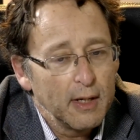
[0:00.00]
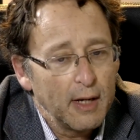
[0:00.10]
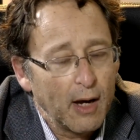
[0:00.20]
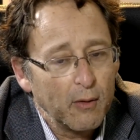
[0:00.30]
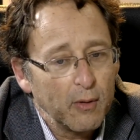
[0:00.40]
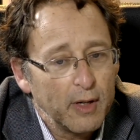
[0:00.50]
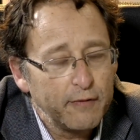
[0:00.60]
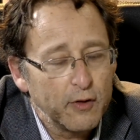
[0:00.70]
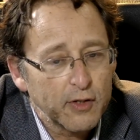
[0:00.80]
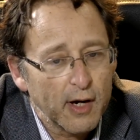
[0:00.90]
Now,
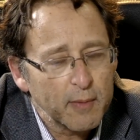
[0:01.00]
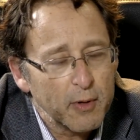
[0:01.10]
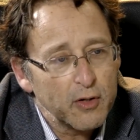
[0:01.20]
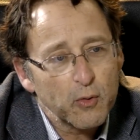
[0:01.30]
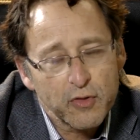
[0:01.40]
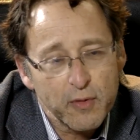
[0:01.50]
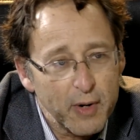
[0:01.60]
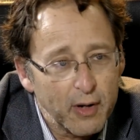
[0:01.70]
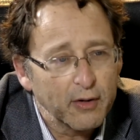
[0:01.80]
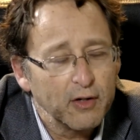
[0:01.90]
if you're talking about a North
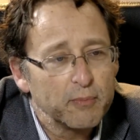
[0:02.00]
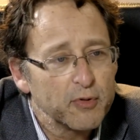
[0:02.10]
American